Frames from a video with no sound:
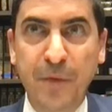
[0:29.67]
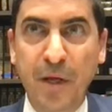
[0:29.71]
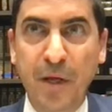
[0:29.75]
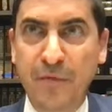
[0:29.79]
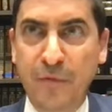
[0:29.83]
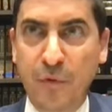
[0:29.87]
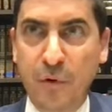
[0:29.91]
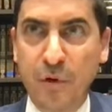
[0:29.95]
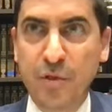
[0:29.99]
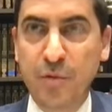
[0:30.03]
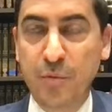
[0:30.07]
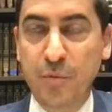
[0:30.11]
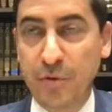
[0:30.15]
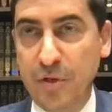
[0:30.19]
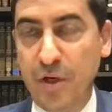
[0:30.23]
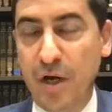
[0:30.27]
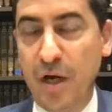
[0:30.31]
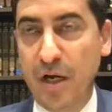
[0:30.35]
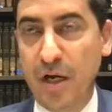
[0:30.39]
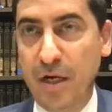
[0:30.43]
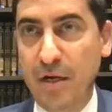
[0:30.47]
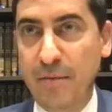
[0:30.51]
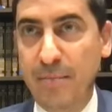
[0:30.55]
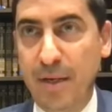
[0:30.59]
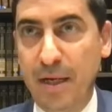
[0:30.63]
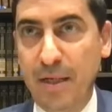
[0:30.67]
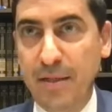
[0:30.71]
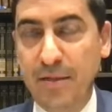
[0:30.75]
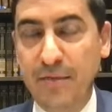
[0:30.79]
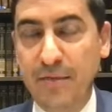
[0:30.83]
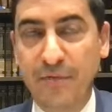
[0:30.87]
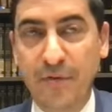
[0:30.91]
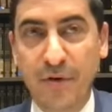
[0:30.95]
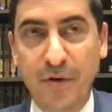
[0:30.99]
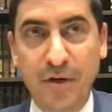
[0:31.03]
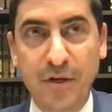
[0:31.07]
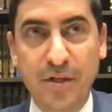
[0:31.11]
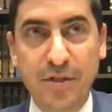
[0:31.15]
Of course, we're talking about the
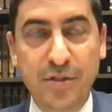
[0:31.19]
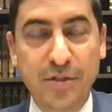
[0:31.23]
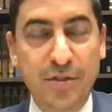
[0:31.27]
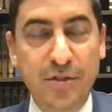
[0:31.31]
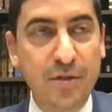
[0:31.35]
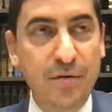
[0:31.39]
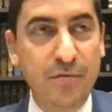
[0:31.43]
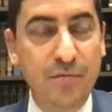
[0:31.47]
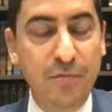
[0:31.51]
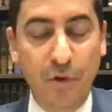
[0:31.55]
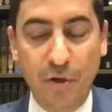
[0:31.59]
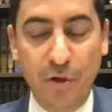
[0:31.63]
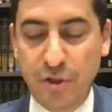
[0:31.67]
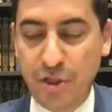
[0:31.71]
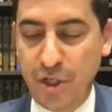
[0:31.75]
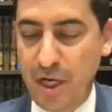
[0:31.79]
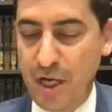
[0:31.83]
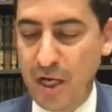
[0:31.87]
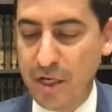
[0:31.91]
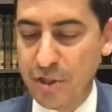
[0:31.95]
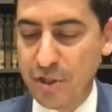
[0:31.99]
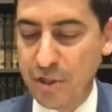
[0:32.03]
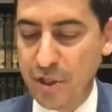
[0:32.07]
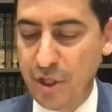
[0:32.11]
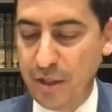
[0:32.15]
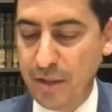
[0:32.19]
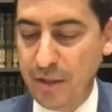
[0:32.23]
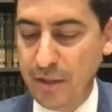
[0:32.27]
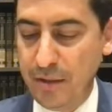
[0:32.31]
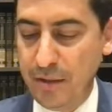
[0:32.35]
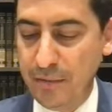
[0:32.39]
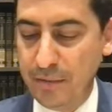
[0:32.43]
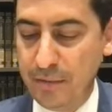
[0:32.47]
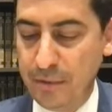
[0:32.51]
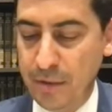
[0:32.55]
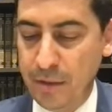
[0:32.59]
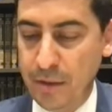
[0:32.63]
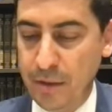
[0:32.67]
various Rosh
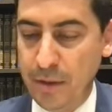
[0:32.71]
Hashanah,